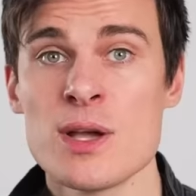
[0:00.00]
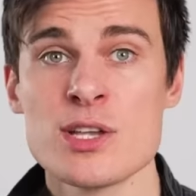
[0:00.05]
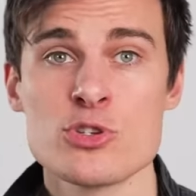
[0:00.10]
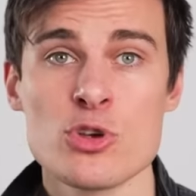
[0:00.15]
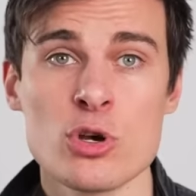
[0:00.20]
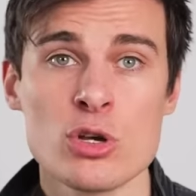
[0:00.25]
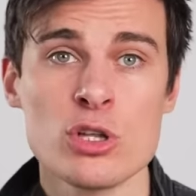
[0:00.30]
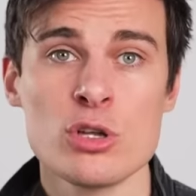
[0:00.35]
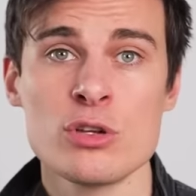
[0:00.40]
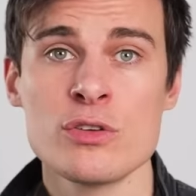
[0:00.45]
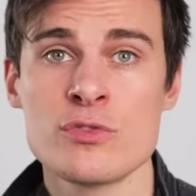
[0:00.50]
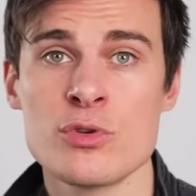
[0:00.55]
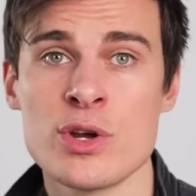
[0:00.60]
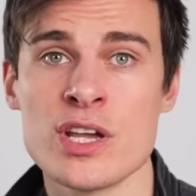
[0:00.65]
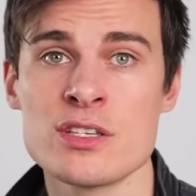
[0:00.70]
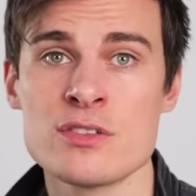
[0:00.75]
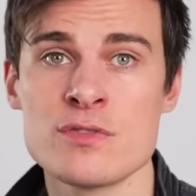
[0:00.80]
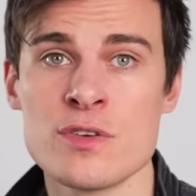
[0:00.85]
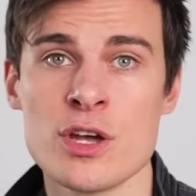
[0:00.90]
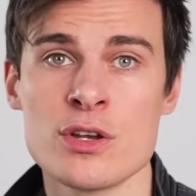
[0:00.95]
might shock a lot of
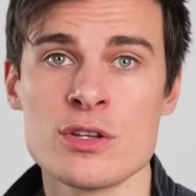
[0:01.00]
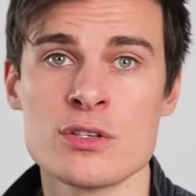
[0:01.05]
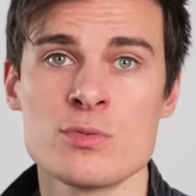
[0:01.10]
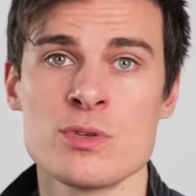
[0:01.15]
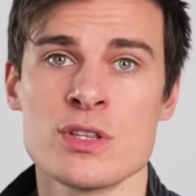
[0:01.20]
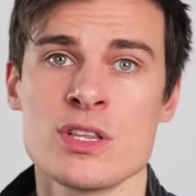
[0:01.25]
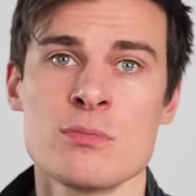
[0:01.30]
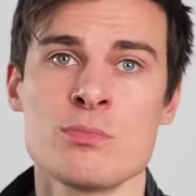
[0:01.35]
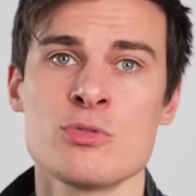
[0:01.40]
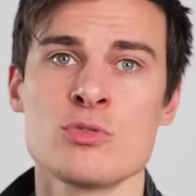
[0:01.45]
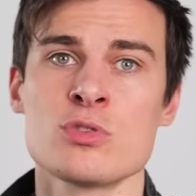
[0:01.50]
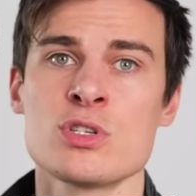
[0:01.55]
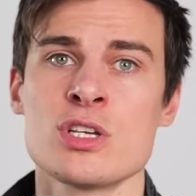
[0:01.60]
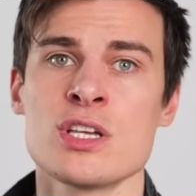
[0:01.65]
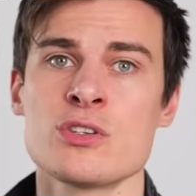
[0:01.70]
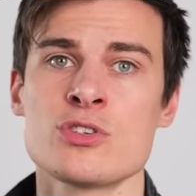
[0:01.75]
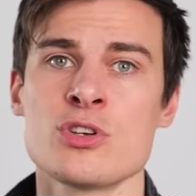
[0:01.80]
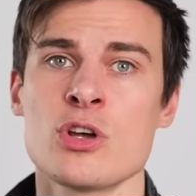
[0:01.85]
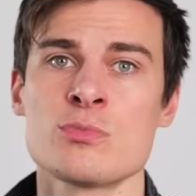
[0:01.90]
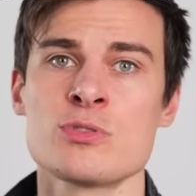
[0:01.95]
Greens voters with their
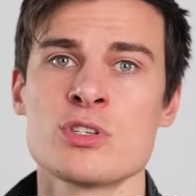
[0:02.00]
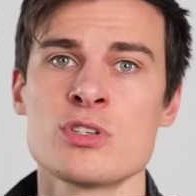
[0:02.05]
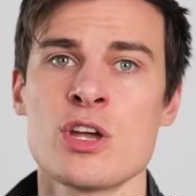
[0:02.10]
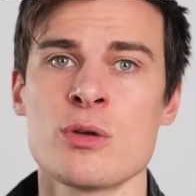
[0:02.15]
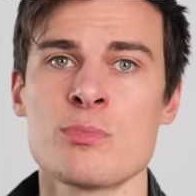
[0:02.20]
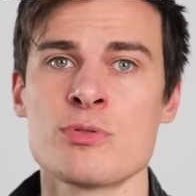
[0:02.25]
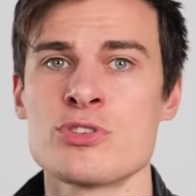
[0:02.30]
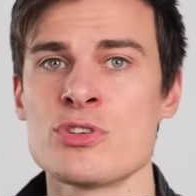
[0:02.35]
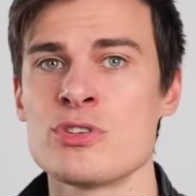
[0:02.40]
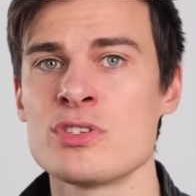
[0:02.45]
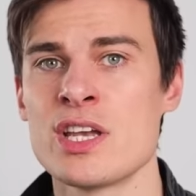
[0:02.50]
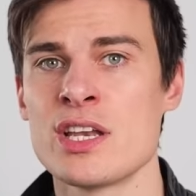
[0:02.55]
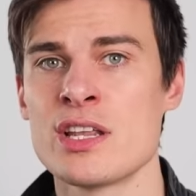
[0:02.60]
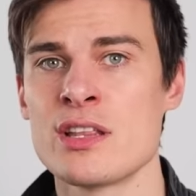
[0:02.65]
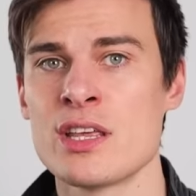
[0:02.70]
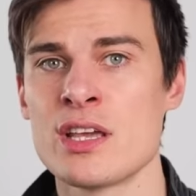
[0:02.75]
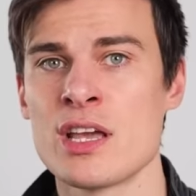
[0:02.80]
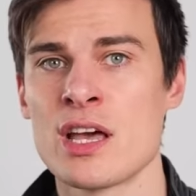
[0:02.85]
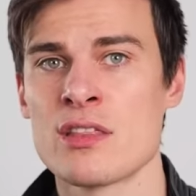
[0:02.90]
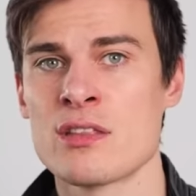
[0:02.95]
bullshit jobs that don't produce anything